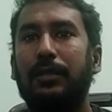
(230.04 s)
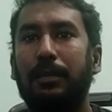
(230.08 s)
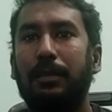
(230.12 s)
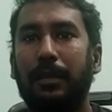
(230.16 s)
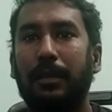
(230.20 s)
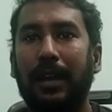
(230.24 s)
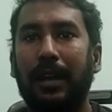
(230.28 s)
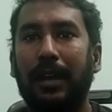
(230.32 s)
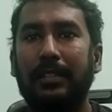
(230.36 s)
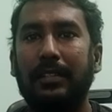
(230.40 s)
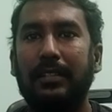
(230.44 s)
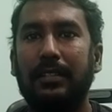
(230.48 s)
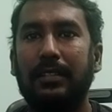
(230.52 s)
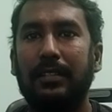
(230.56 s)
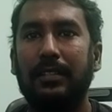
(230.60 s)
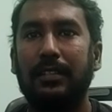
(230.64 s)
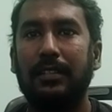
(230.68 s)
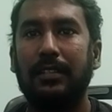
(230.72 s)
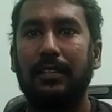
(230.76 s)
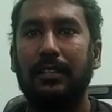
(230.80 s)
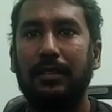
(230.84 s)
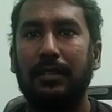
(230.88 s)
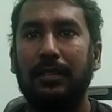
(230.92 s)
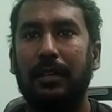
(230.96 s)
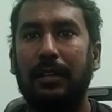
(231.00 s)
which would
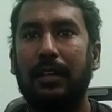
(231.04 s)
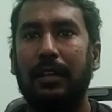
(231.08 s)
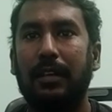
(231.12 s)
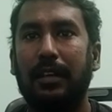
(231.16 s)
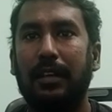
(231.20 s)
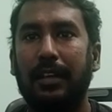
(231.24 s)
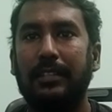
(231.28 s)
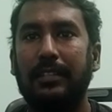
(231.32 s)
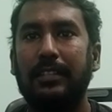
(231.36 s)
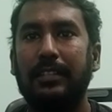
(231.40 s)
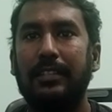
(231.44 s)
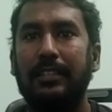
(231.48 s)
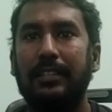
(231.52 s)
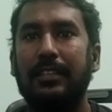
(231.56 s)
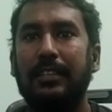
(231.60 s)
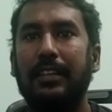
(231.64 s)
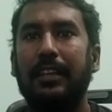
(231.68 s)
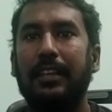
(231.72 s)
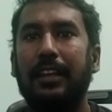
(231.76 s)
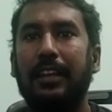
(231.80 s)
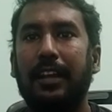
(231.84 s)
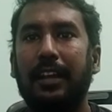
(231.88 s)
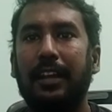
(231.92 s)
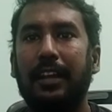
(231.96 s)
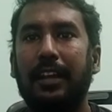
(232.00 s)
match the
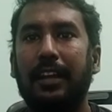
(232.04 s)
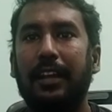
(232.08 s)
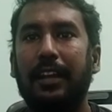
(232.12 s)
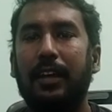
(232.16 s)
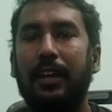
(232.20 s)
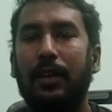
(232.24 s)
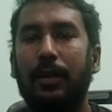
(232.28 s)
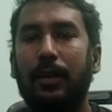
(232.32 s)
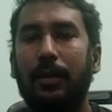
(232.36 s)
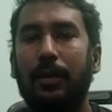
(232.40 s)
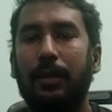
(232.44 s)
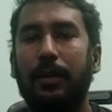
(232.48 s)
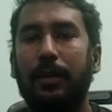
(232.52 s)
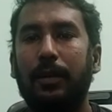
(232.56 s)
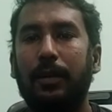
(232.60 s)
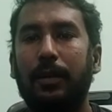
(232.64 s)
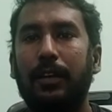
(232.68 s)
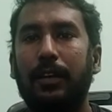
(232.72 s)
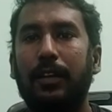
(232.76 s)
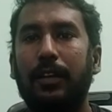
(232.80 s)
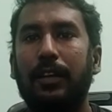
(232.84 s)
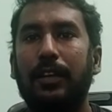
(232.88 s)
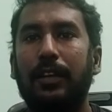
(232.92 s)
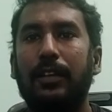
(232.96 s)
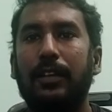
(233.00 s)
existing rendering
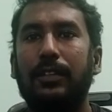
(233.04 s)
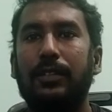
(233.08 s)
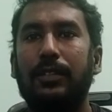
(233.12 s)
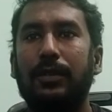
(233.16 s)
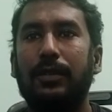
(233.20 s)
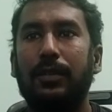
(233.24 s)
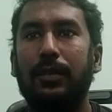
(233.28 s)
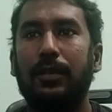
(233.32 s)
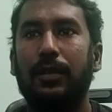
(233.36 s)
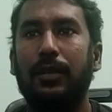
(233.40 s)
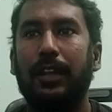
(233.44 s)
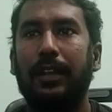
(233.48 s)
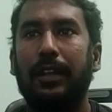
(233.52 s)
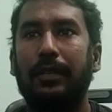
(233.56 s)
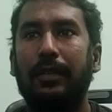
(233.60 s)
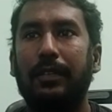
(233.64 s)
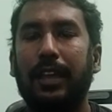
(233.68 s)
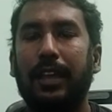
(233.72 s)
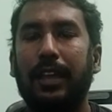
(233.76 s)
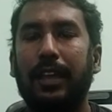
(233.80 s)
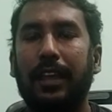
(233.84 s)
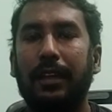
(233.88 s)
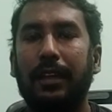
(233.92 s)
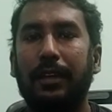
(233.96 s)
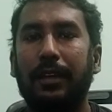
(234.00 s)
output. So
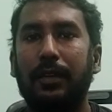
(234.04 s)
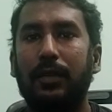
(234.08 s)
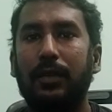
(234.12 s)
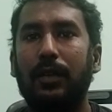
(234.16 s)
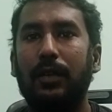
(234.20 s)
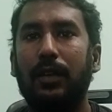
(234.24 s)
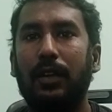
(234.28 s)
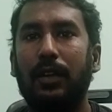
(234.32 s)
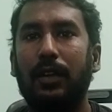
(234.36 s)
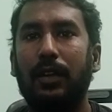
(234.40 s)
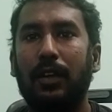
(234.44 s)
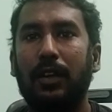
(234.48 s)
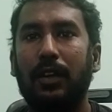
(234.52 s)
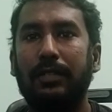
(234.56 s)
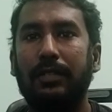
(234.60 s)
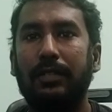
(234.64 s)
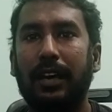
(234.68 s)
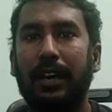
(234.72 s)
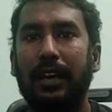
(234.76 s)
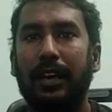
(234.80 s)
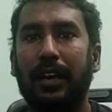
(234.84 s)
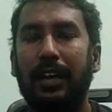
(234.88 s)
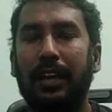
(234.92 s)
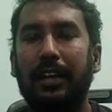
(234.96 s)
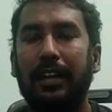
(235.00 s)
like we had to do a
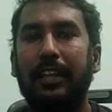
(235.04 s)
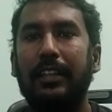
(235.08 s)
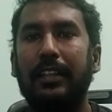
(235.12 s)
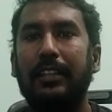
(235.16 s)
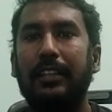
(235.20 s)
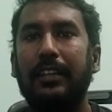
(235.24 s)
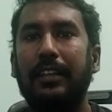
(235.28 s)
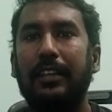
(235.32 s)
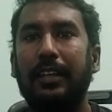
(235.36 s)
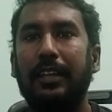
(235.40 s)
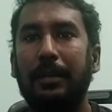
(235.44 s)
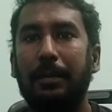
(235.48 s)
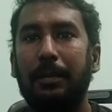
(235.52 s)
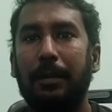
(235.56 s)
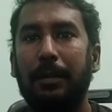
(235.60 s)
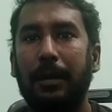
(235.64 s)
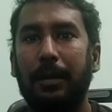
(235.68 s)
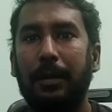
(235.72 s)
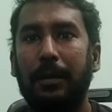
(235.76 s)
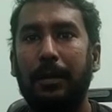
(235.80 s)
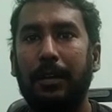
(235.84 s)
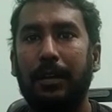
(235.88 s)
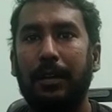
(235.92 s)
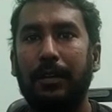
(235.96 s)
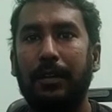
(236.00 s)
lot of R&D in the
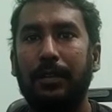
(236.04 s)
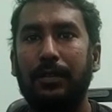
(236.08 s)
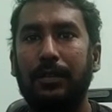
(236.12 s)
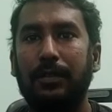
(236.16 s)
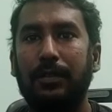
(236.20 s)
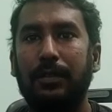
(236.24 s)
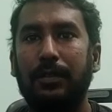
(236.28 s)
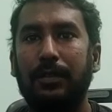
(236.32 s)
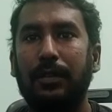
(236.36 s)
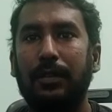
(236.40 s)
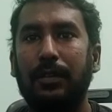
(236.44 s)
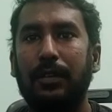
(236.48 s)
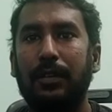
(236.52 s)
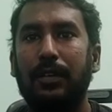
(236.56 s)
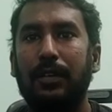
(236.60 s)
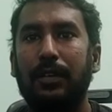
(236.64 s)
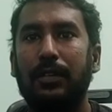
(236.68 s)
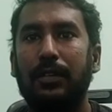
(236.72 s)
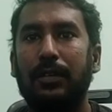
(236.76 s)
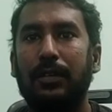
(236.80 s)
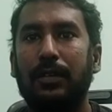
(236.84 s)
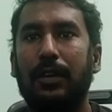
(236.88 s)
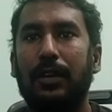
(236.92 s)
deep pipeline also.